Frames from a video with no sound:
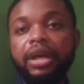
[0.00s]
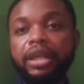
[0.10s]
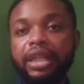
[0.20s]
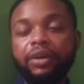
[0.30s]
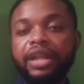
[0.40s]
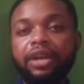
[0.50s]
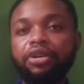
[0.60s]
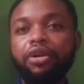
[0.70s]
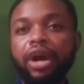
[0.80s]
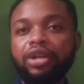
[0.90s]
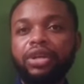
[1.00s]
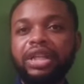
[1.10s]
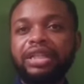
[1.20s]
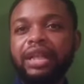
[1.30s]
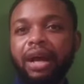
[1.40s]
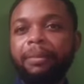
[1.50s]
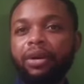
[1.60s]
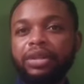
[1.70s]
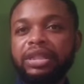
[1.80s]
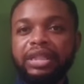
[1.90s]
Now, they are not actually
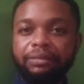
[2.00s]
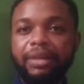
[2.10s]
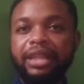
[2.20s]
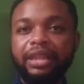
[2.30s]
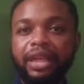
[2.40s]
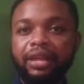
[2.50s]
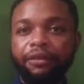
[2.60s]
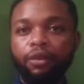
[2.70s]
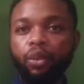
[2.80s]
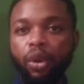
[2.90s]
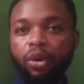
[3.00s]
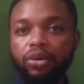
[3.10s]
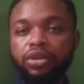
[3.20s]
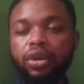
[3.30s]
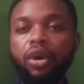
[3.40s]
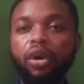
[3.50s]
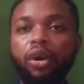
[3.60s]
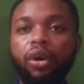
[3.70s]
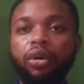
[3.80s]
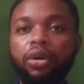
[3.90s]
about cemented walls
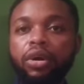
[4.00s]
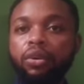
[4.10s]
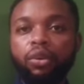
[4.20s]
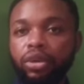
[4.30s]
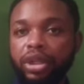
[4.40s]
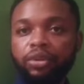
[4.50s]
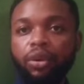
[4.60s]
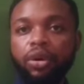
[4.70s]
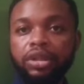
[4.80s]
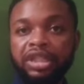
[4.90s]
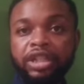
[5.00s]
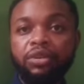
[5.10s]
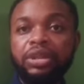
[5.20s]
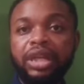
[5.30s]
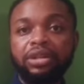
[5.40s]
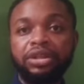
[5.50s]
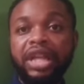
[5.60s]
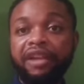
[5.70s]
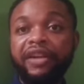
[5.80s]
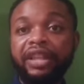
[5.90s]
or wooden walls. These ones are just
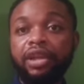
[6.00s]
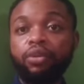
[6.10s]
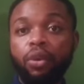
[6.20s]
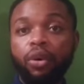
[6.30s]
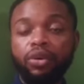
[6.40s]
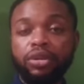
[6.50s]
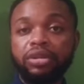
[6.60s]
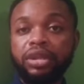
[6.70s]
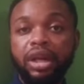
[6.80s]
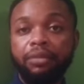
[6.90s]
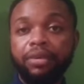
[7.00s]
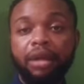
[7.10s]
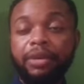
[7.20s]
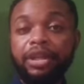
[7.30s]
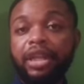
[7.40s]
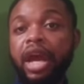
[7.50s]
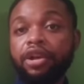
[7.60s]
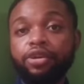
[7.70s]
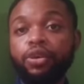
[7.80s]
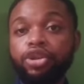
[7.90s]
erected walls that probably
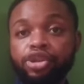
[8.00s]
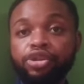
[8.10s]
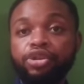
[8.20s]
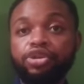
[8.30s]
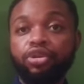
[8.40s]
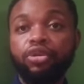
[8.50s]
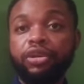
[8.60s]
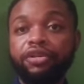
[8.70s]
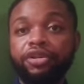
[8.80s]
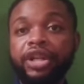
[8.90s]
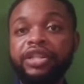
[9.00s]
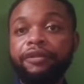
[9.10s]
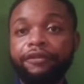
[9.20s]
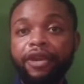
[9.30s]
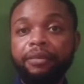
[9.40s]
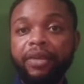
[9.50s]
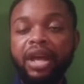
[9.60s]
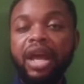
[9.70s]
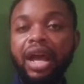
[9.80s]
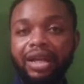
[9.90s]
iron was used to create the frame.
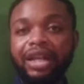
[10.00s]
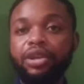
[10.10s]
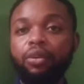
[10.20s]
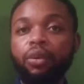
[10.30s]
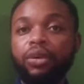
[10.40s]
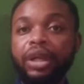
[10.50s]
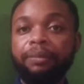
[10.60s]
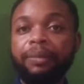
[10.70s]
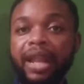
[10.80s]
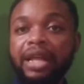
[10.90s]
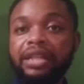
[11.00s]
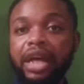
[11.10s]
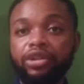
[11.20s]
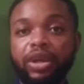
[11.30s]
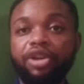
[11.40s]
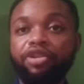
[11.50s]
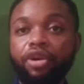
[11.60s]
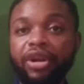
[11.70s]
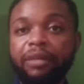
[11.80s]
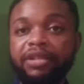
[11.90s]
And then the plants actually
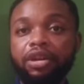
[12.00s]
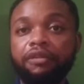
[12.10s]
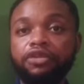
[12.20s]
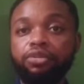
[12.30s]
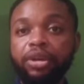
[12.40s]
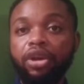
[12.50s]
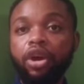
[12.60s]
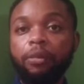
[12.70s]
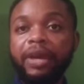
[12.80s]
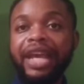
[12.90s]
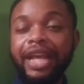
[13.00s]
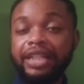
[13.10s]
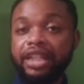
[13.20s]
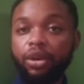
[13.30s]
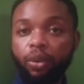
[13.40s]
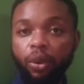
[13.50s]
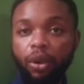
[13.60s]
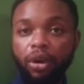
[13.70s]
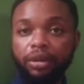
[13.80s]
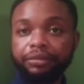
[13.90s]
crawl themselves to become a thick
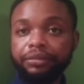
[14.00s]
wall.